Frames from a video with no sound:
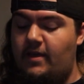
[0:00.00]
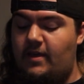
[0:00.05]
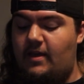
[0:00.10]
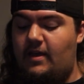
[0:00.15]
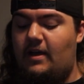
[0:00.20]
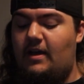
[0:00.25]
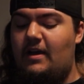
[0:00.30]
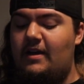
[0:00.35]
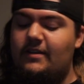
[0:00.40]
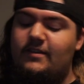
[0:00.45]

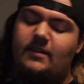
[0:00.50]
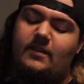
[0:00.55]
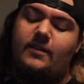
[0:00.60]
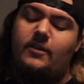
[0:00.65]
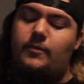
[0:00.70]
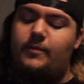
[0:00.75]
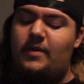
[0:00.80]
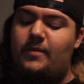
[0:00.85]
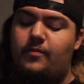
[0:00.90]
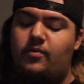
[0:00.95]
It's a
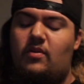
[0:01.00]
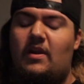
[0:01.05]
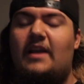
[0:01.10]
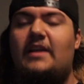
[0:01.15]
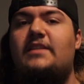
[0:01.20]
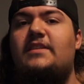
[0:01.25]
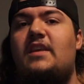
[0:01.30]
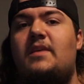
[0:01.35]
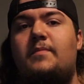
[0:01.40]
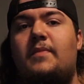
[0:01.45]
little bit
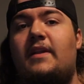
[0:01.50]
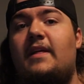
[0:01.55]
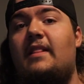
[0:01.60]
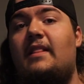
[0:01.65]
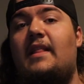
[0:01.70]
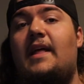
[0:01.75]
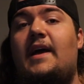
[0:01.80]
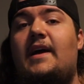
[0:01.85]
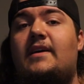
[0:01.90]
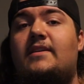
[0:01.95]
pricey, but it
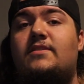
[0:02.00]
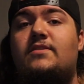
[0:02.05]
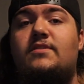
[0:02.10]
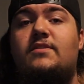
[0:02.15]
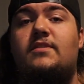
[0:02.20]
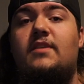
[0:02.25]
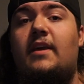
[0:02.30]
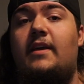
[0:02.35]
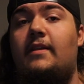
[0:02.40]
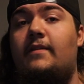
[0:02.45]

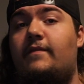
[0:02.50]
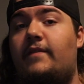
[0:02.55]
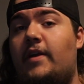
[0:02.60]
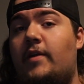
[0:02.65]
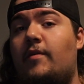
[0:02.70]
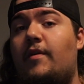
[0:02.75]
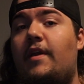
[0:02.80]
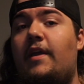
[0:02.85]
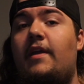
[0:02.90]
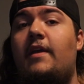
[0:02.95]
lasts a
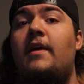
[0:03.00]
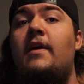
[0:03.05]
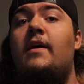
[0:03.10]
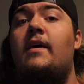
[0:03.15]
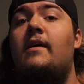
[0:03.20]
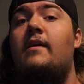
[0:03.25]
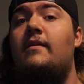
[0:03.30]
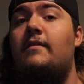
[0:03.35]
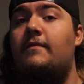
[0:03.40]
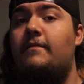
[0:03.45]

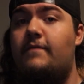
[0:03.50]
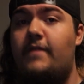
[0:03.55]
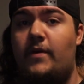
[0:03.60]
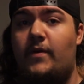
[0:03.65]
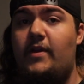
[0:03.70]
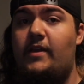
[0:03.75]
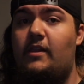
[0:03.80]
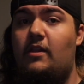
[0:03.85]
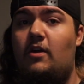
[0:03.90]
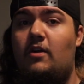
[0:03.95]

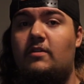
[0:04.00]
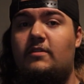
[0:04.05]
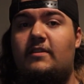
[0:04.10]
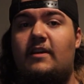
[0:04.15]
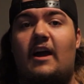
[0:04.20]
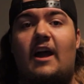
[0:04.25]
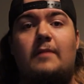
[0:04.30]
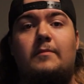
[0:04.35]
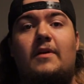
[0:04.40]
very long time.